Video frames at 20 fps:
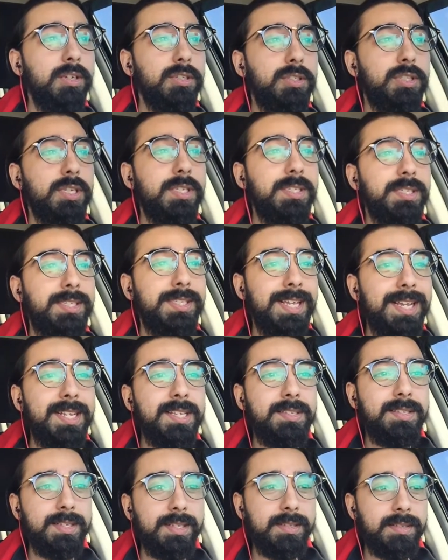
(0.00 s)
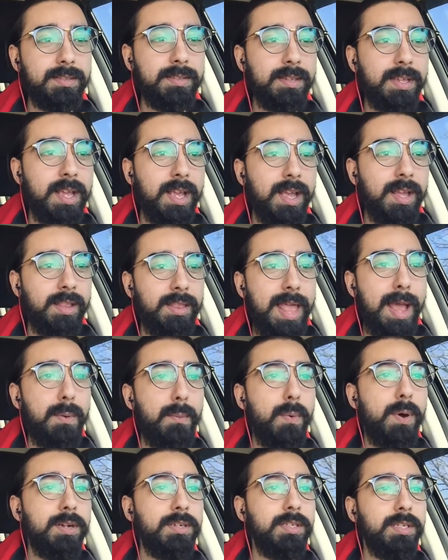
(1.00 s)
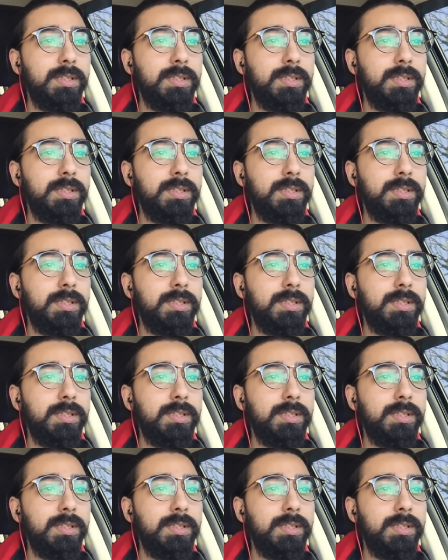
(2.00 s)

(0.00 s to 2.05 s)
to citizens that want